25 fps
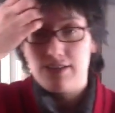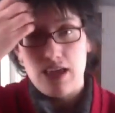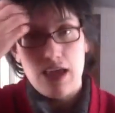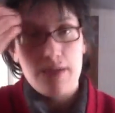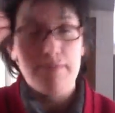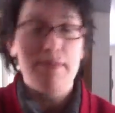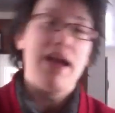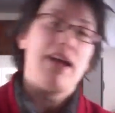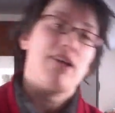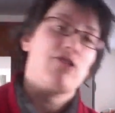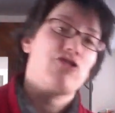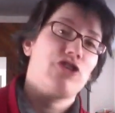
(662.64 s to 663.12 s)
I'm
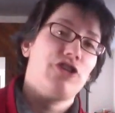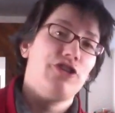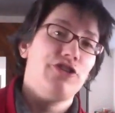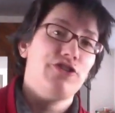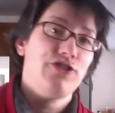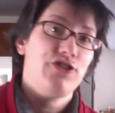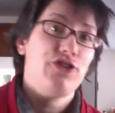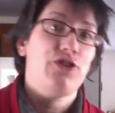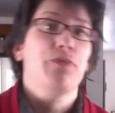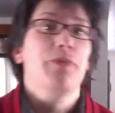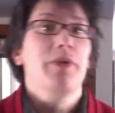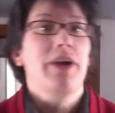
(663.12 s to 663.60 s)
actually
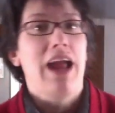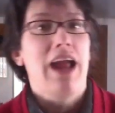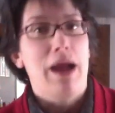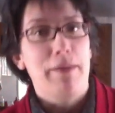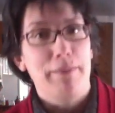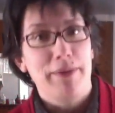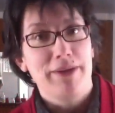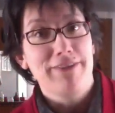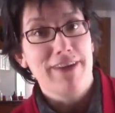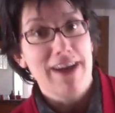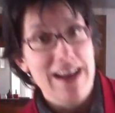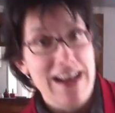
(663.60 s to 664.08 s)
super
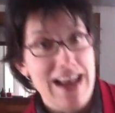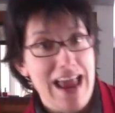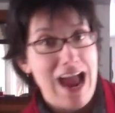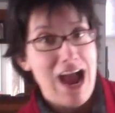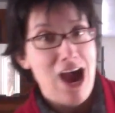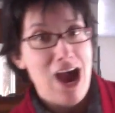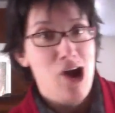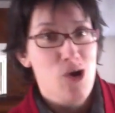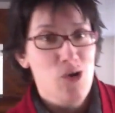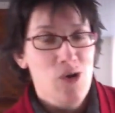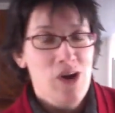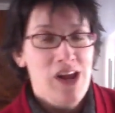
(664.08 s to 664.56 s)
happy right
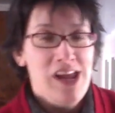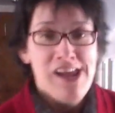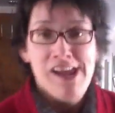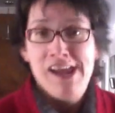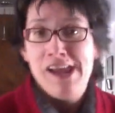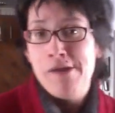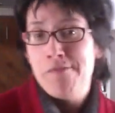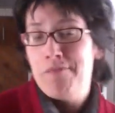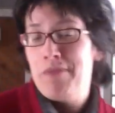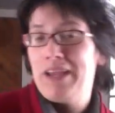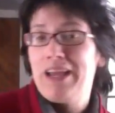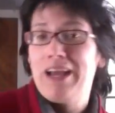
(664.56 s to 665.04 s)
now
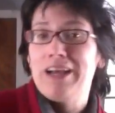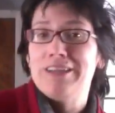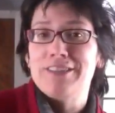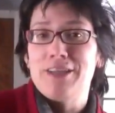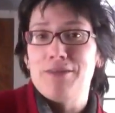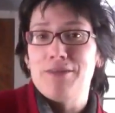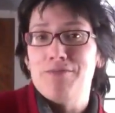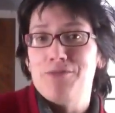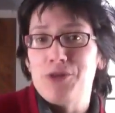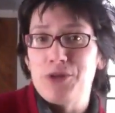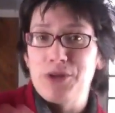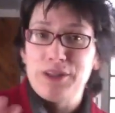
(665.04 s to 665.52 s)
because
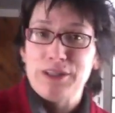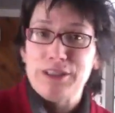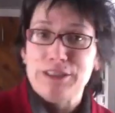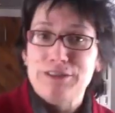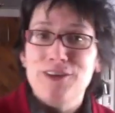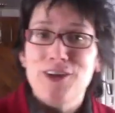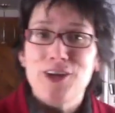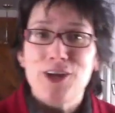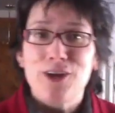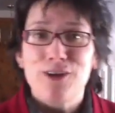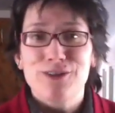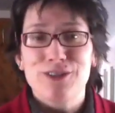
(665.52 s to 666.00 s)
I'm doing these
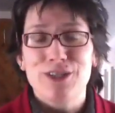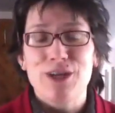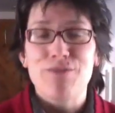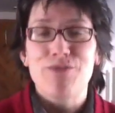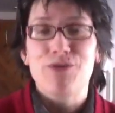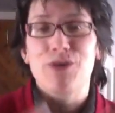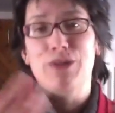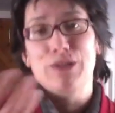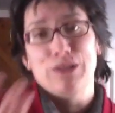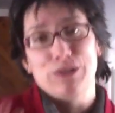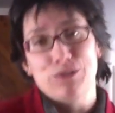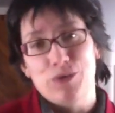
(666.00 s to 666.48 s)
videos and I'm
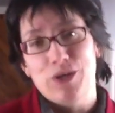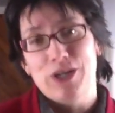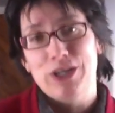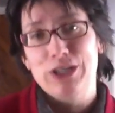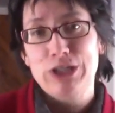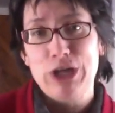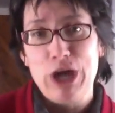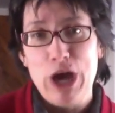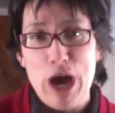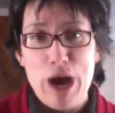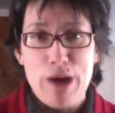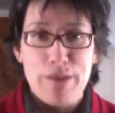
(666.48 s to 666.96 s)
doing this
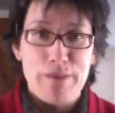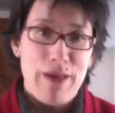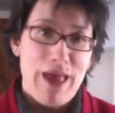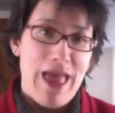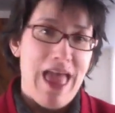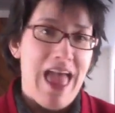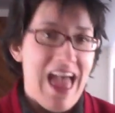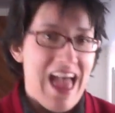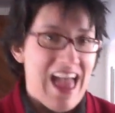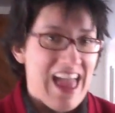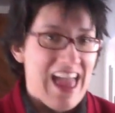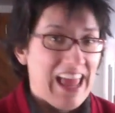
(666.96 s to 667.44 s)
workshop
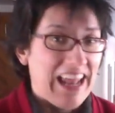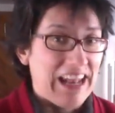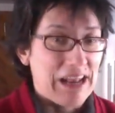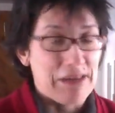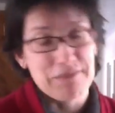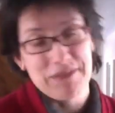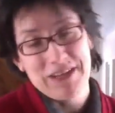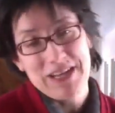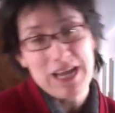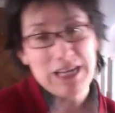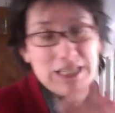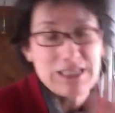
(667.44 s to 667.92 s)
and I'm
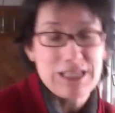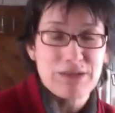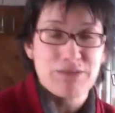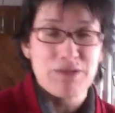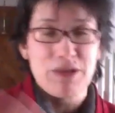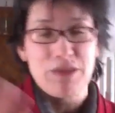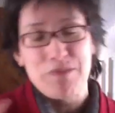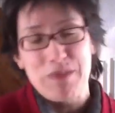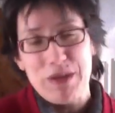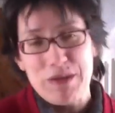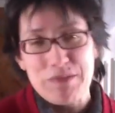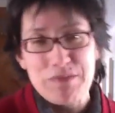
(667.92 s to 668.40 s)
connecting
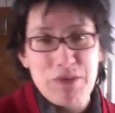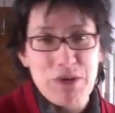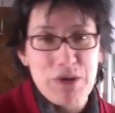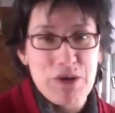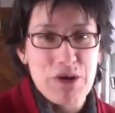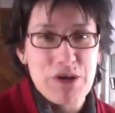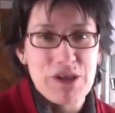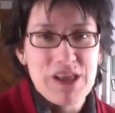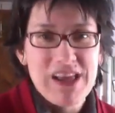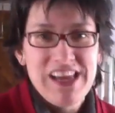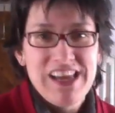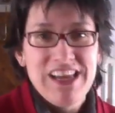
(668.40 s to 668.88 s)
with
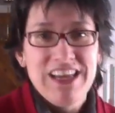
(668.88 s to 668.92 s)
people.